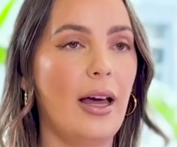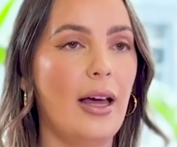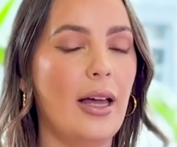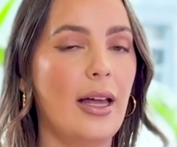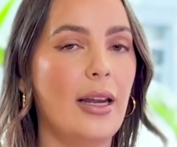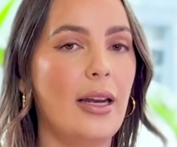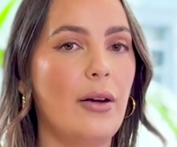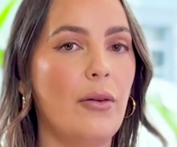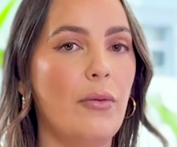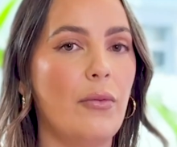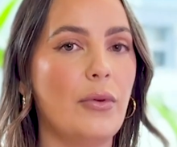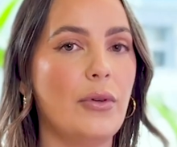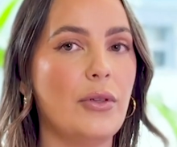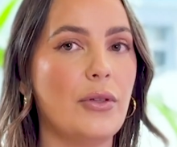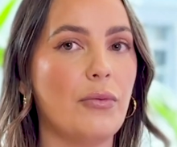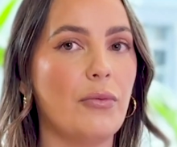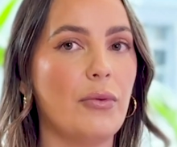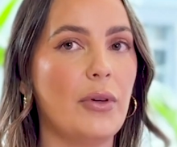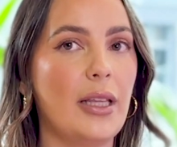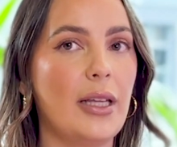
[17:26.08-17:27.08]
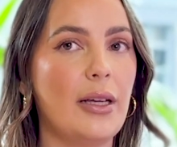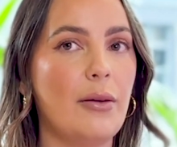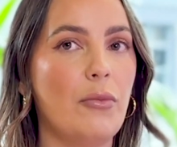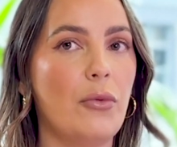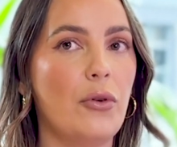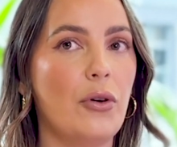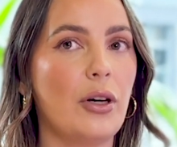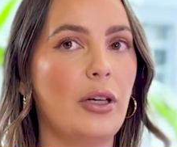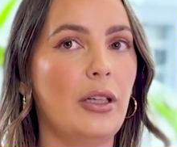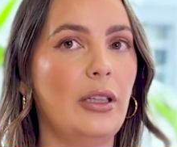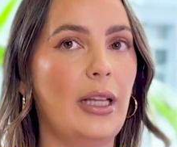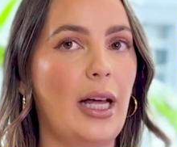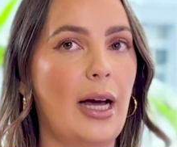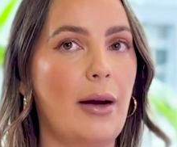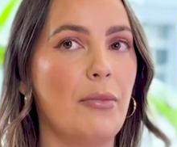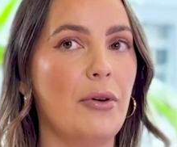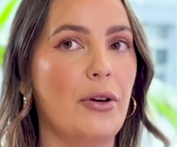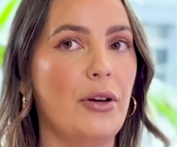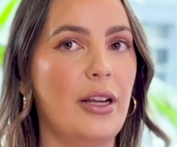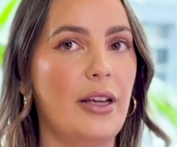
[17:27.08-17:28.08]
And it was really more
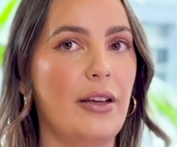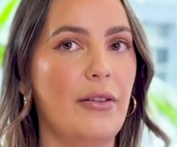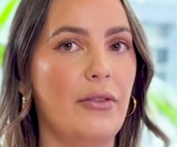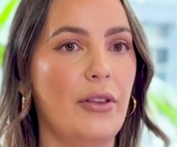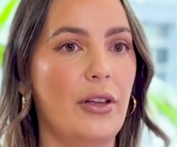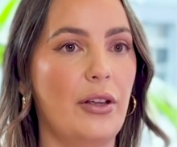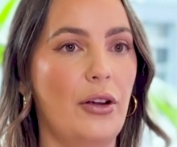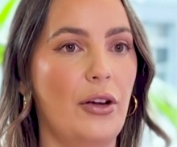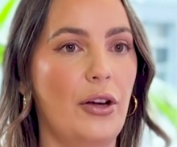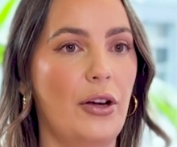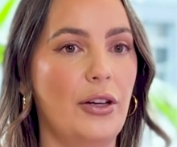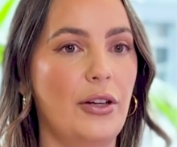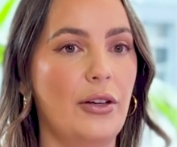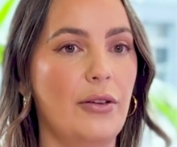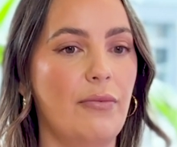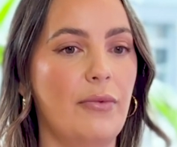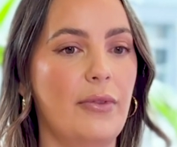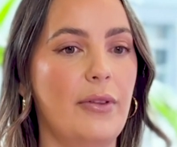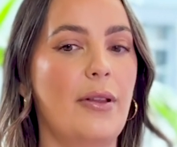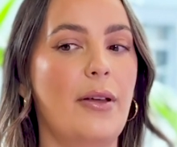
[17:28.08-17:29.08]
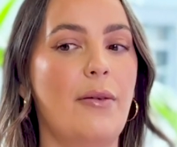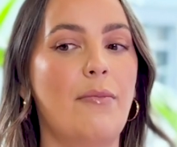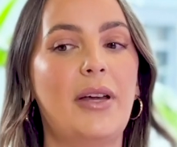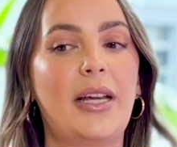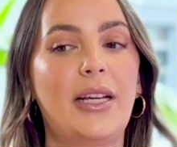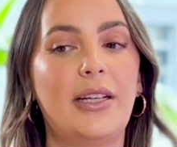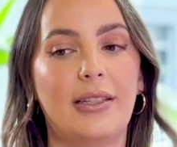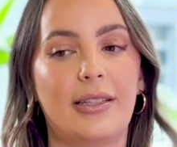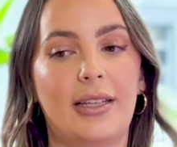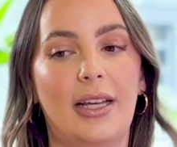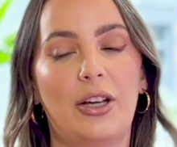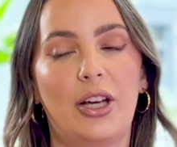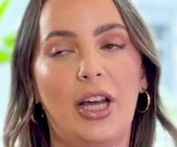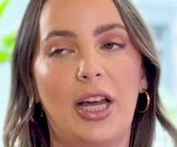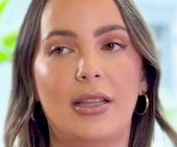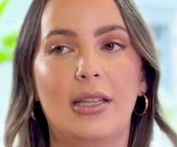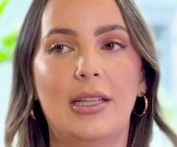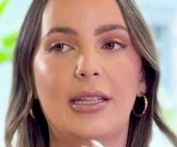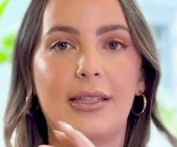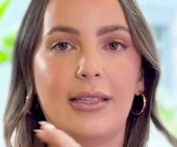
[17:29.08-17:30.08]
collaborative than me to say,
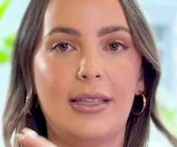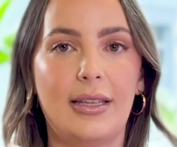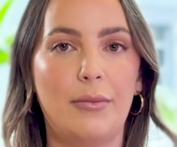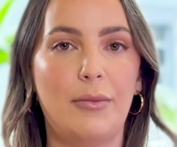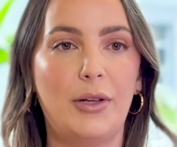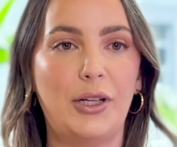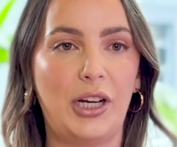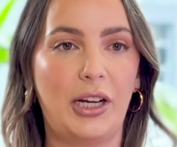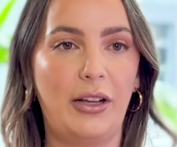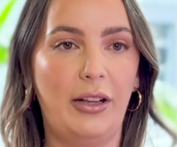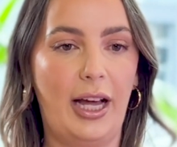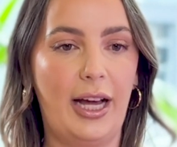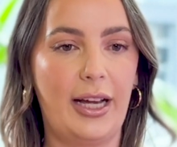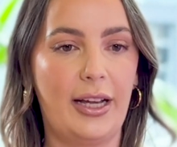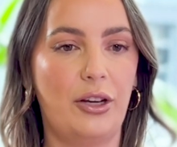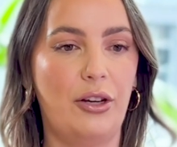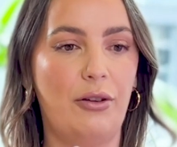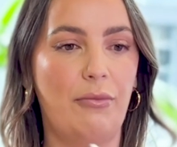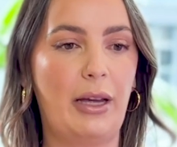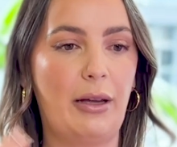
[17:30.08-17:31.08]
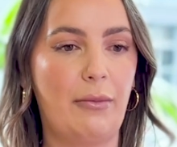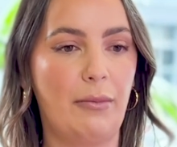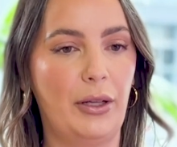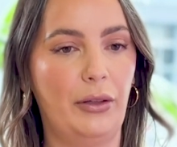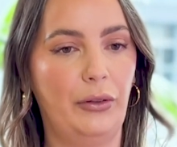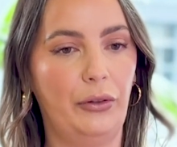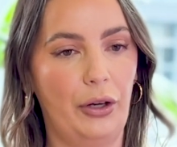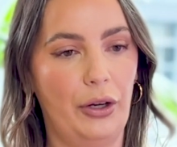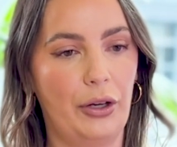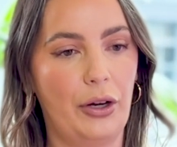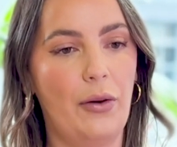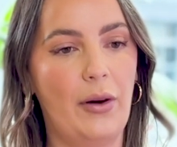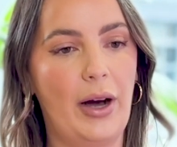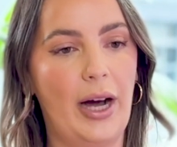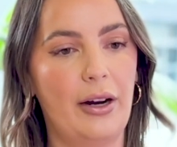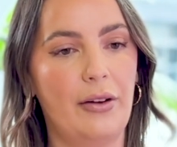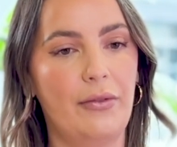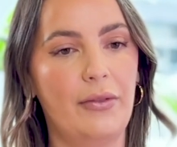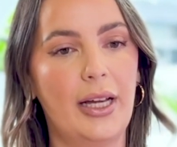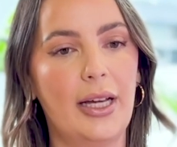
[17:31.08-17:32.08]
okay, this is the image I like. Can you make me a logo
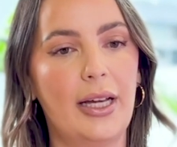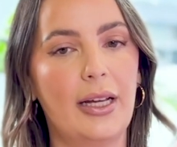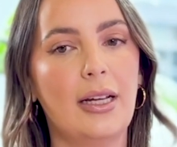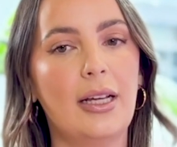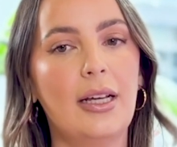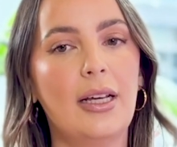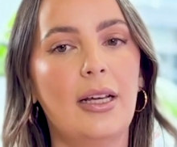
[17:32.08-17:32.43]
out of it?